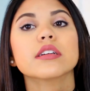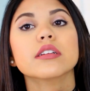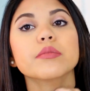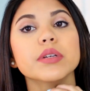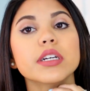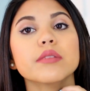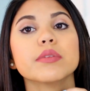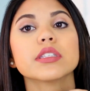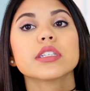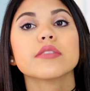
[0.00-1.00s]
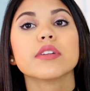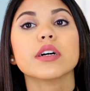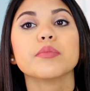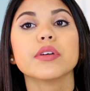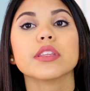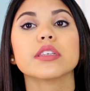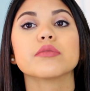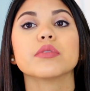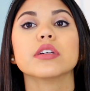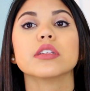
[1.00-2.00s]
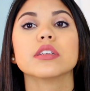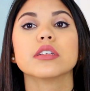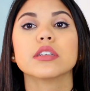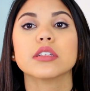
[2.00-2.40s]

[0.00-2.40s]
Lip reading: Oh my god, I'm about to give up on this one.